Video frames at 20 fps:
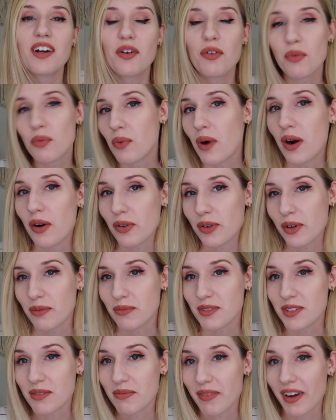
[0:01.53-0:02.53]

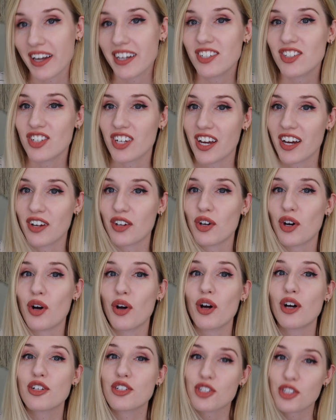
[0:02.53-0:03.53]
Welcome to my
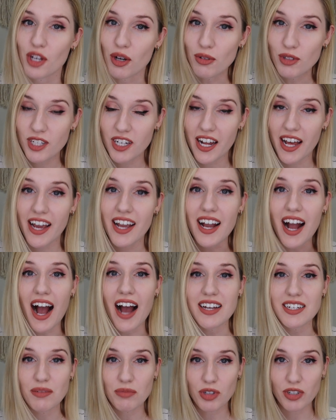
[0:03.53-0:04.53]
channel. So today
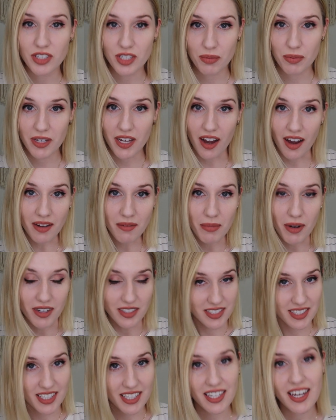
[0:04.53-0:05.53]
I am going to be
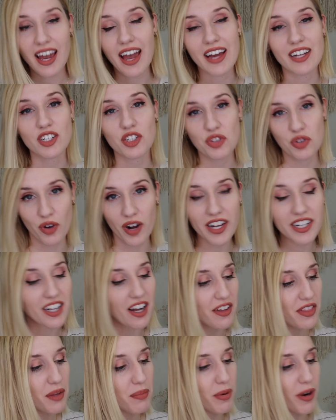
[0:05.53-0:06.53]
unboxing and trying
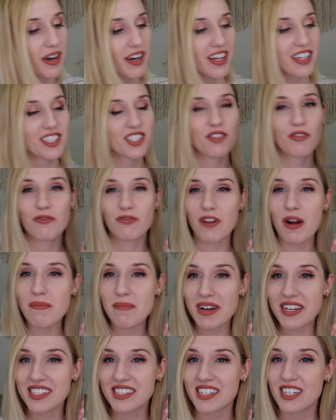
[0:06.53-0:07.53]
on the products from
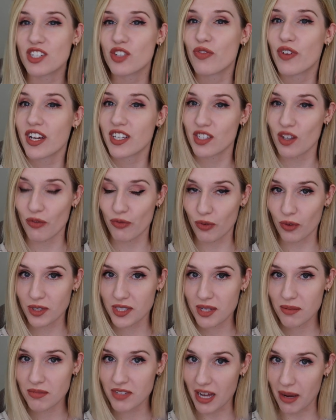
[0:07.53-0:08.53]
my Stitch Fix for
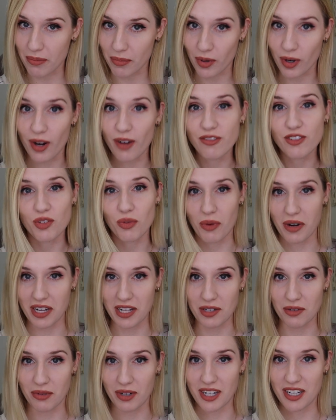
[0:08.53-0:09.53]
September of
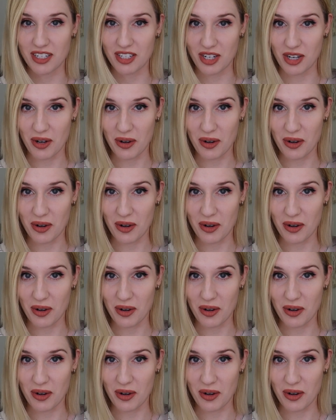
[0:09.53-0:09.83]
2022.